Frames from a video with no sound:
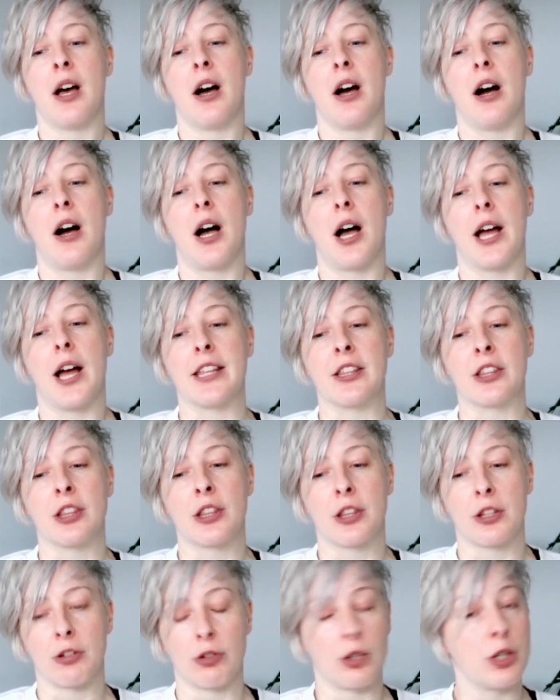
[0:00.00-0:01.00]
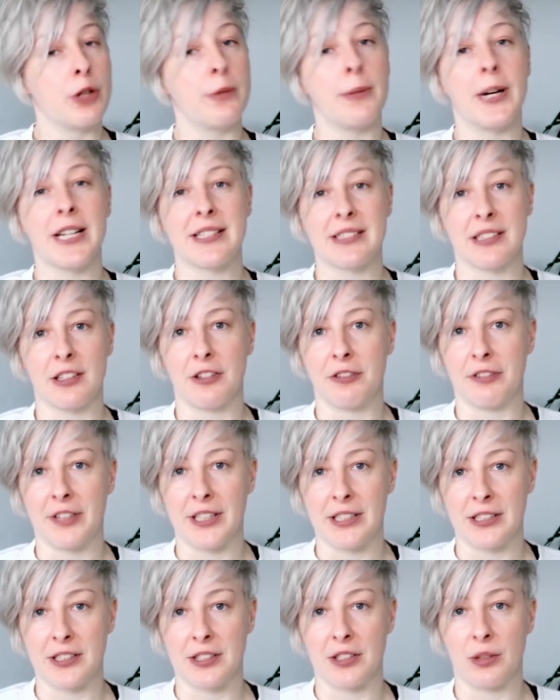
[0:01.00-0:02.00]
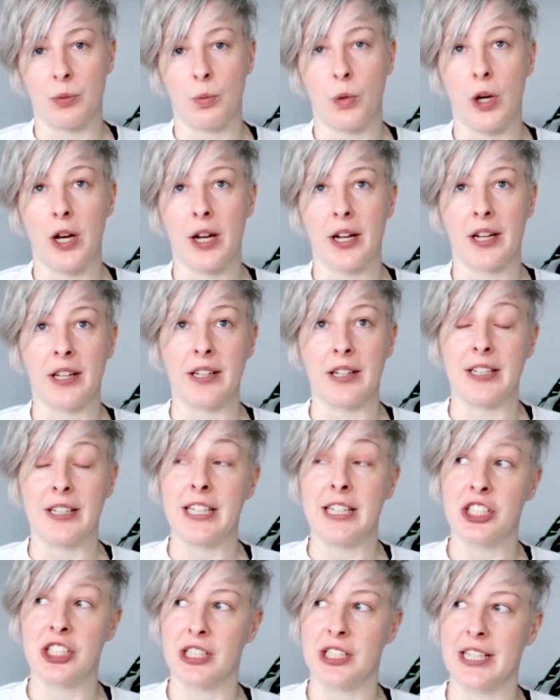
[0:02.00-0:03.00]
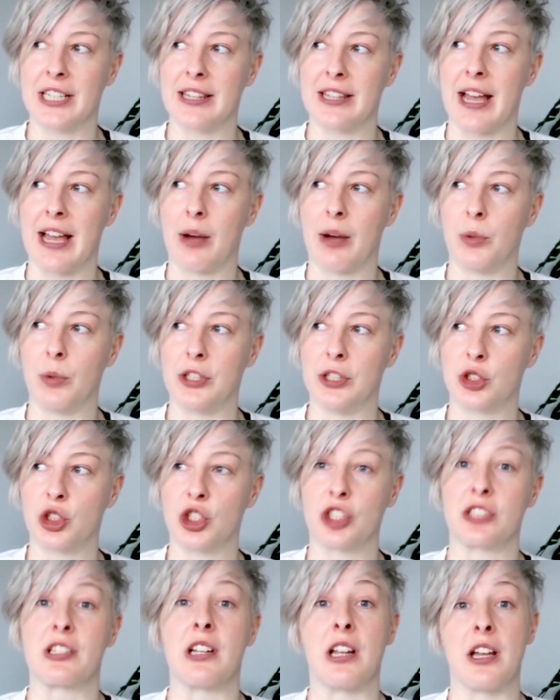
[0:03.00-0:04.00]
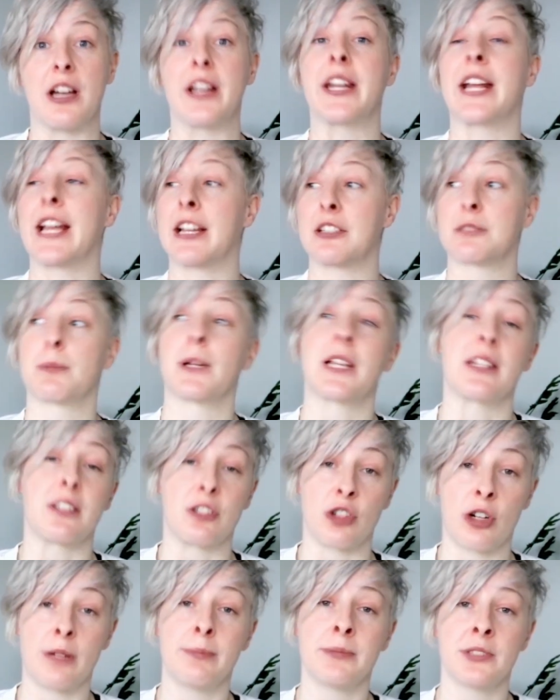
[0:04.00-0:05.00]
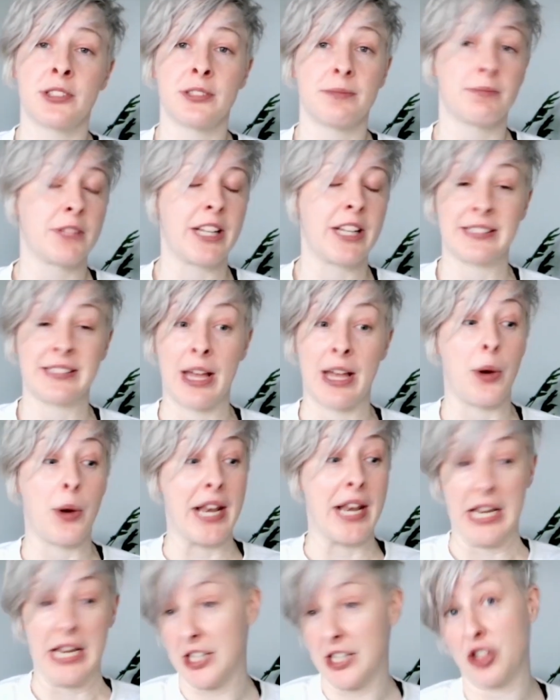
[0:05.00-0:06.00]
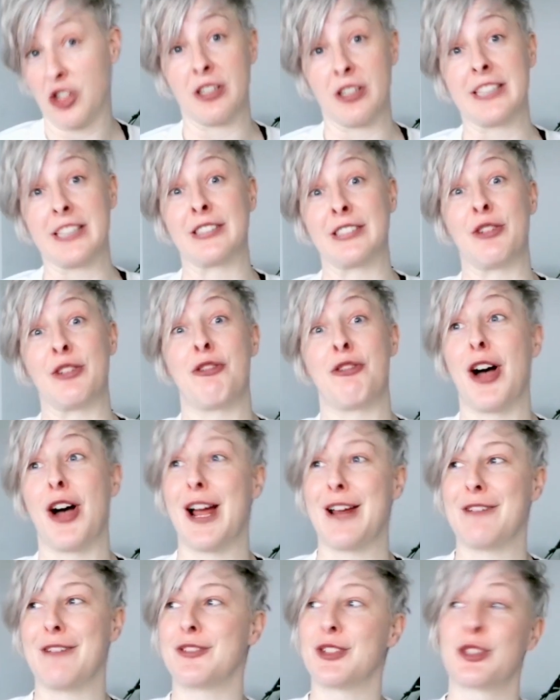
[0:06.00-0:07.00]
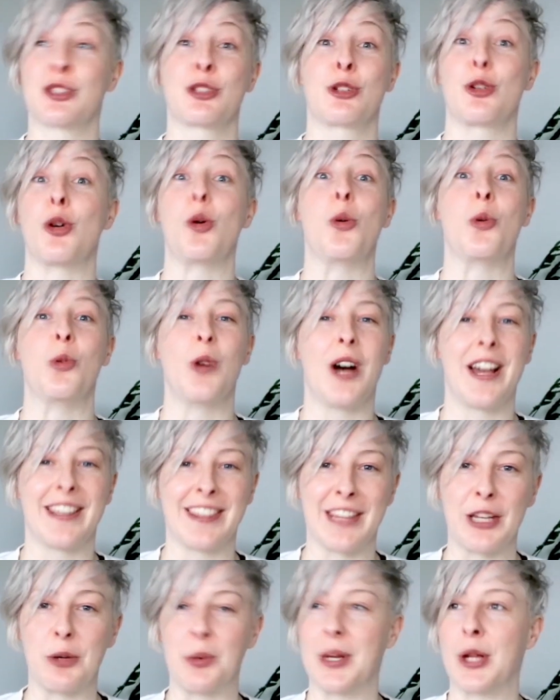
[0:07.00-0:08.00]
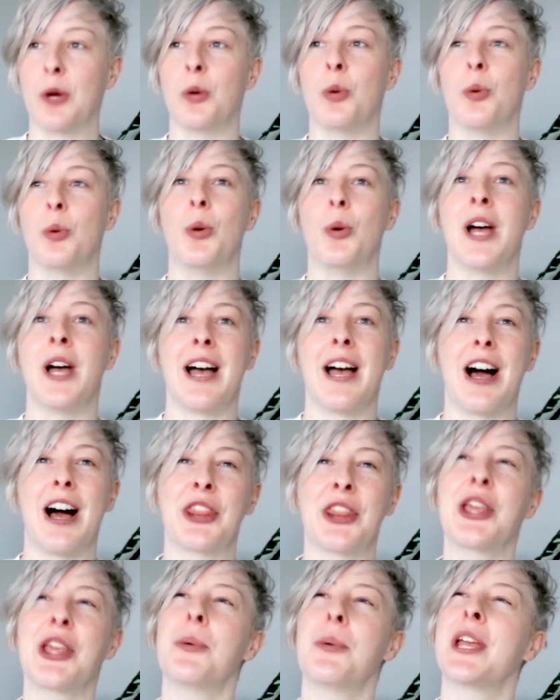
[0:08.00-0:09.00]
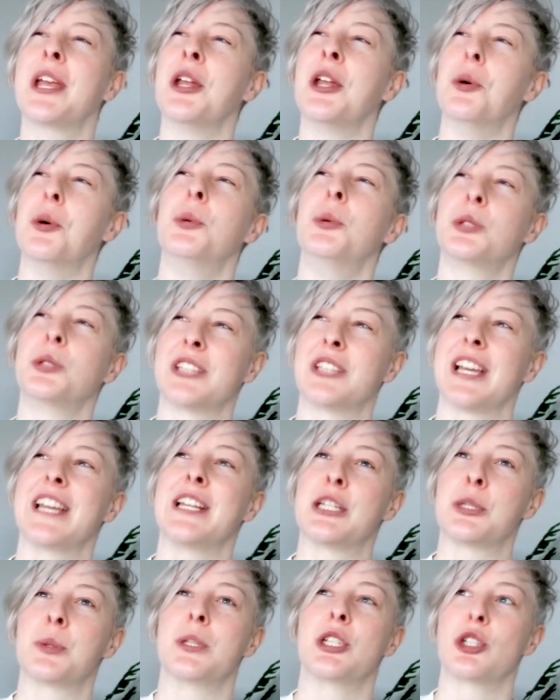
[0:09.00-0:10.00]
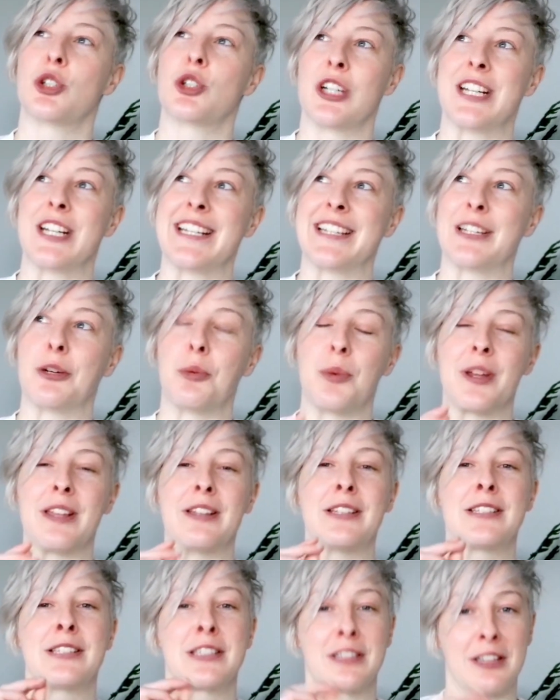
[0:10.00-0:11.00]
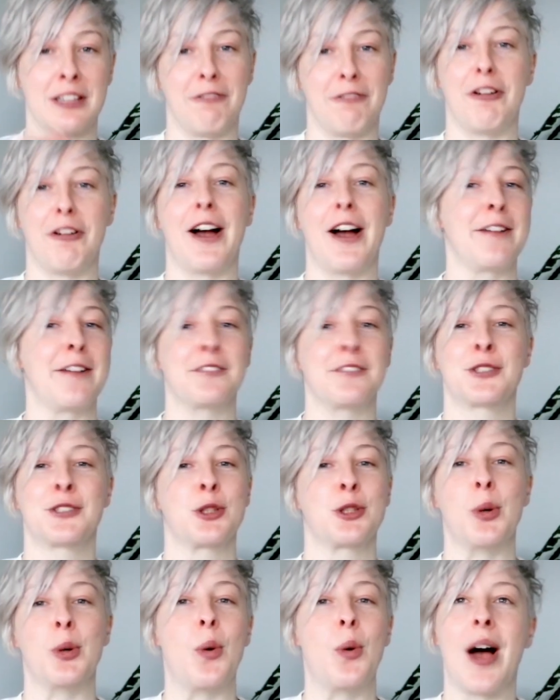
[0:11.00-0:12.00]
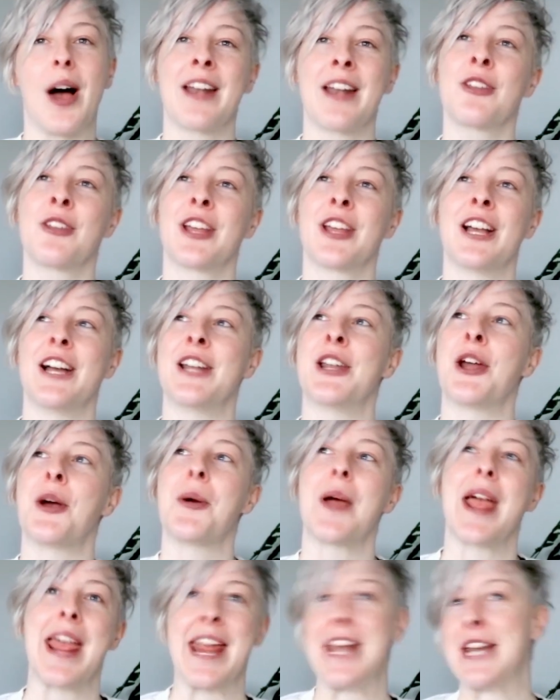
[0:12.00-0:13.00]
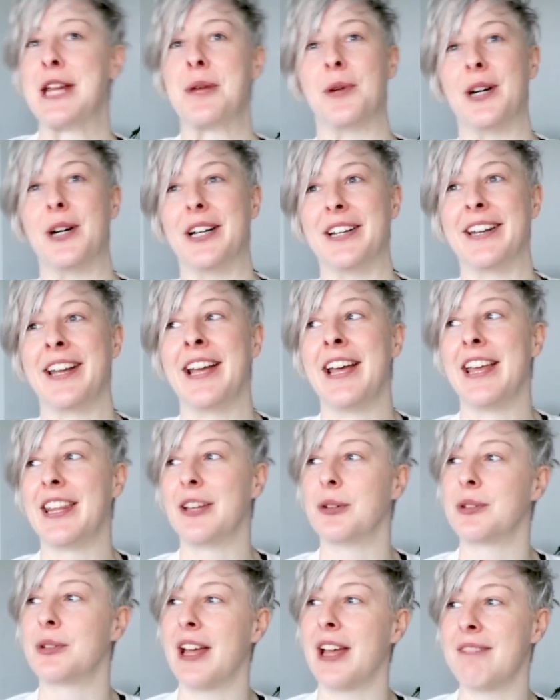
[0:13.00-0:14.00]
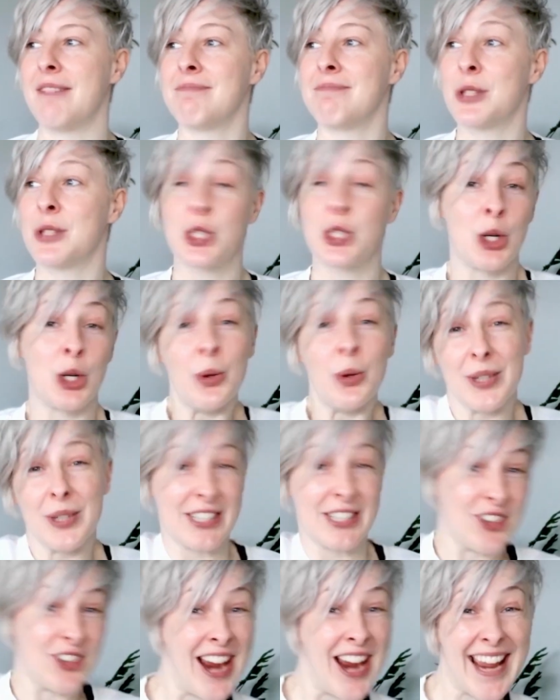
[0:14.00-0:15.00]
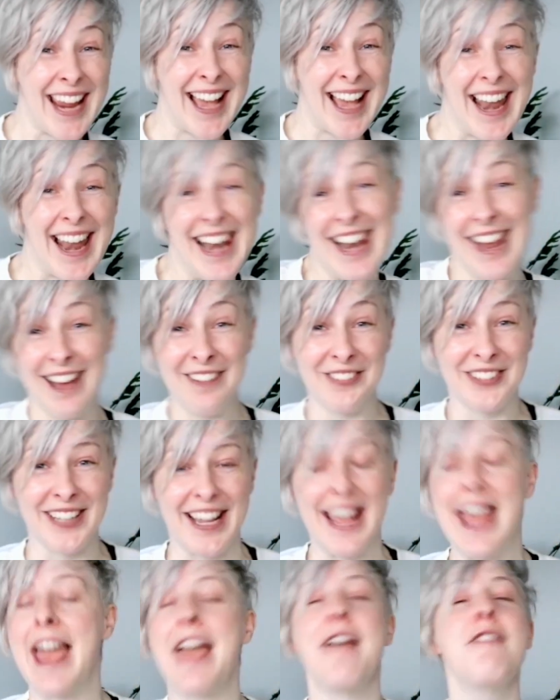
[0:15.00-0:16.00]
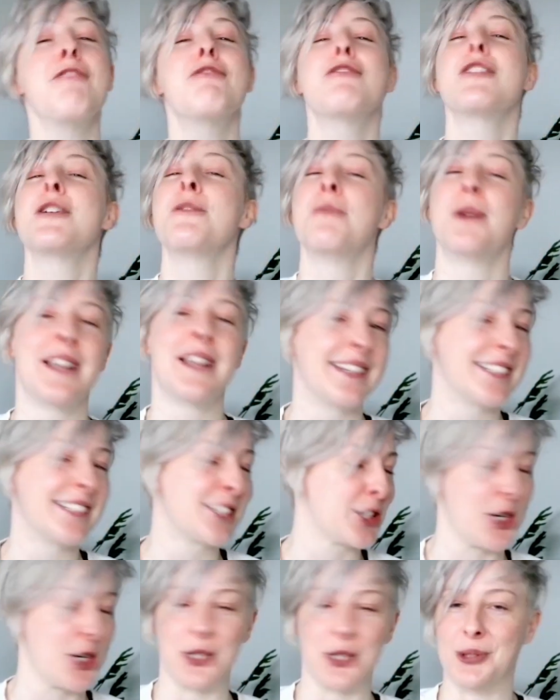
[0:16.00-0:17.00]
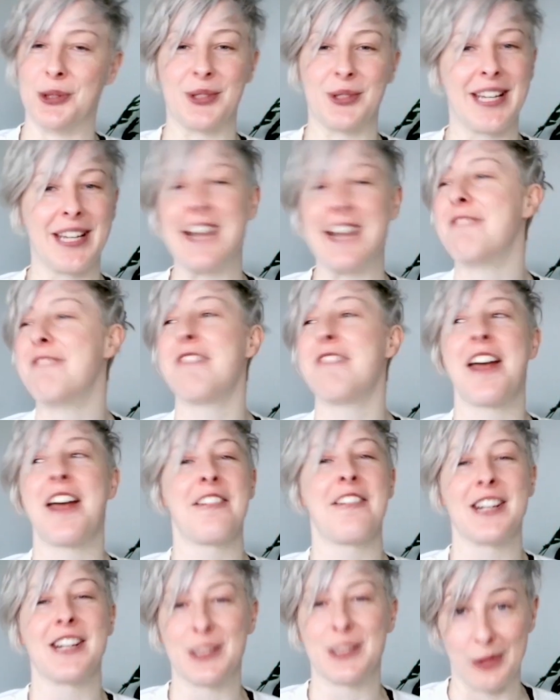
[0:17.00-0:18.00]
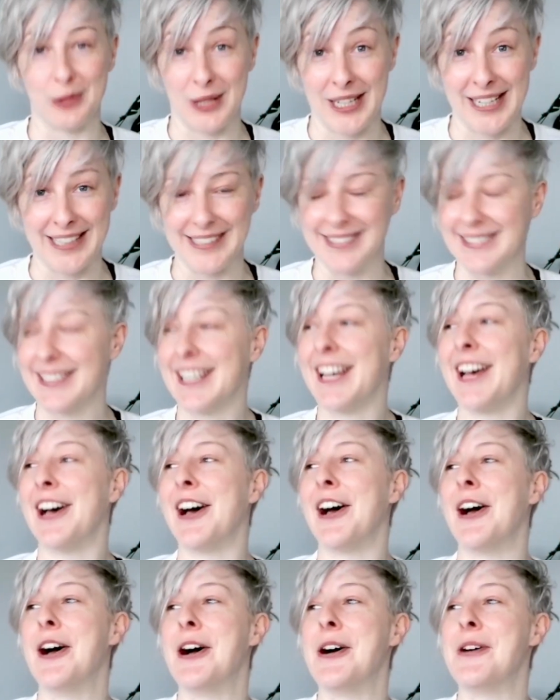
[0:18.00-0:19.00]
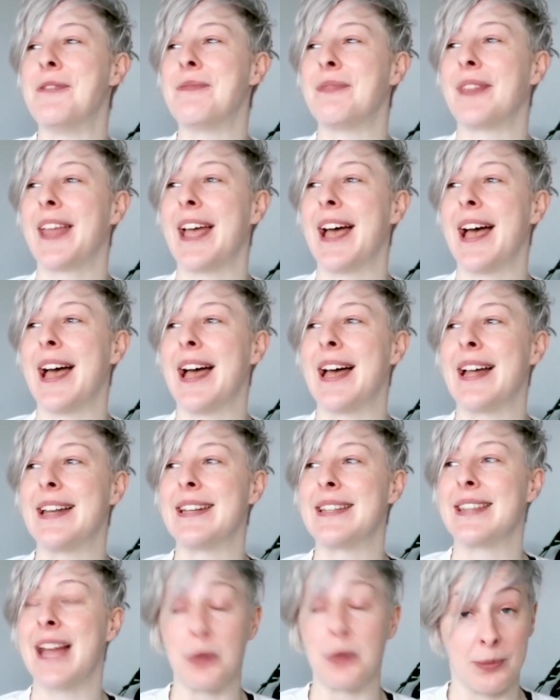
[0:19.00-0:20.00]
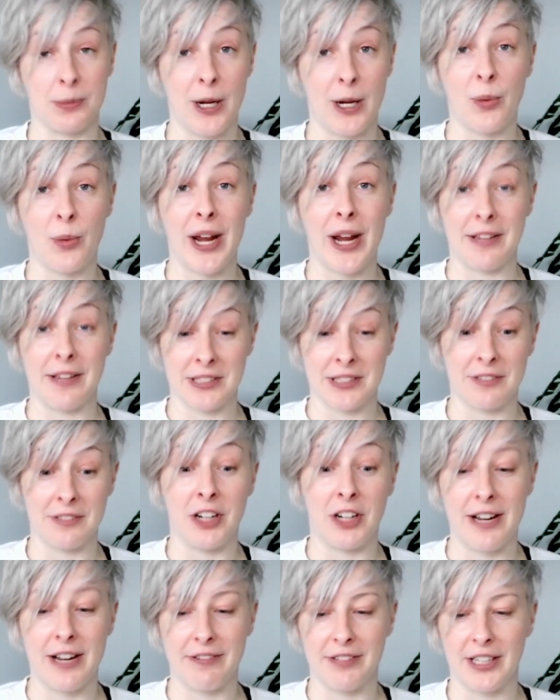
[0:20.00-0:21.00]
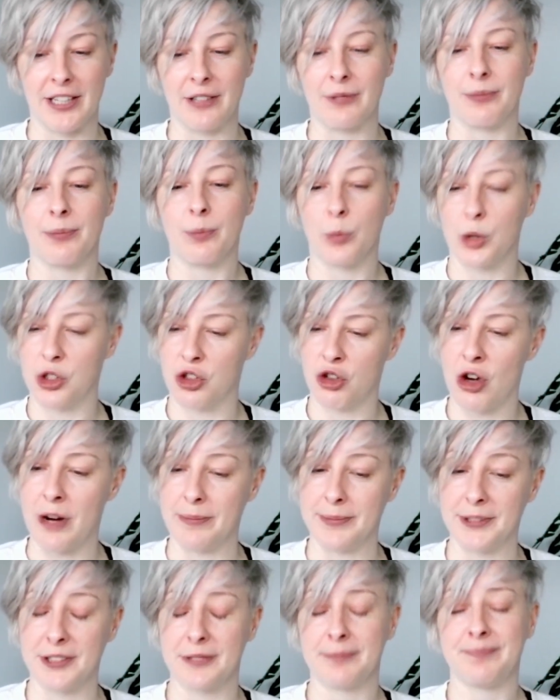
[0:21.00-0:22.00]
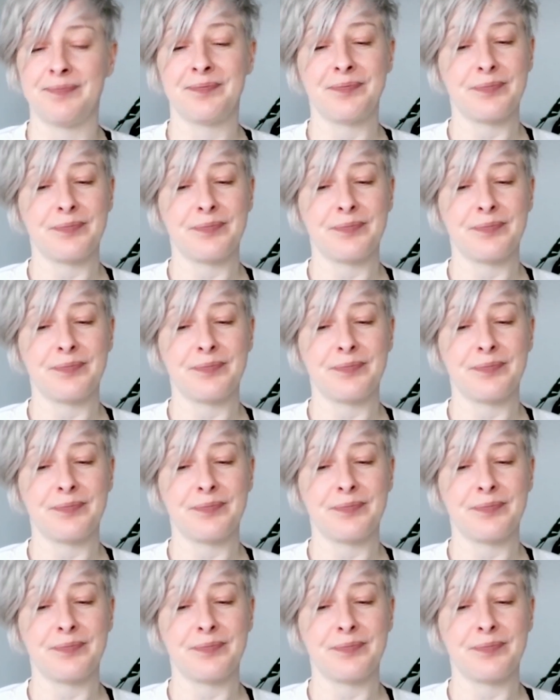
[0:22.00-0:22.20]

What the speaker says: I threw myself into work. And initially that was just learning how to play the drums. That's how I literally survived school. I think we can all say to a degree that we survived school. I don't think I know anyone that was like, school was great, I loved it. Everyone struggled in various ways. And that was my way of surviving, was drums.